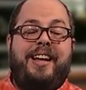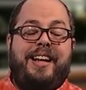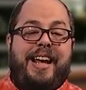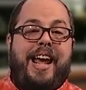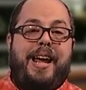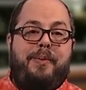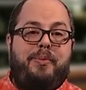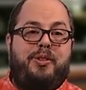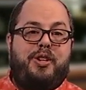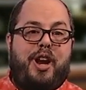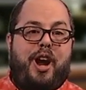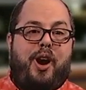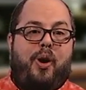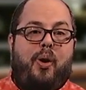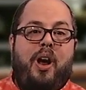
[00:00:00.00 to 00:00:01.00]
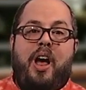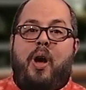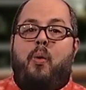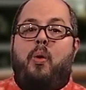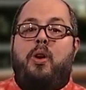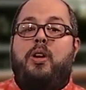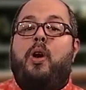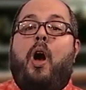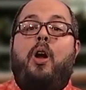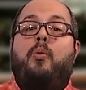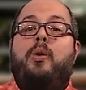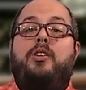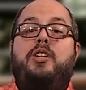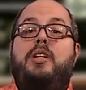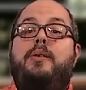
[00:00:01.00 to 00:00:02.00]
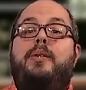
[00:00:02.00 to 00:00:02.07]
game show when, on which she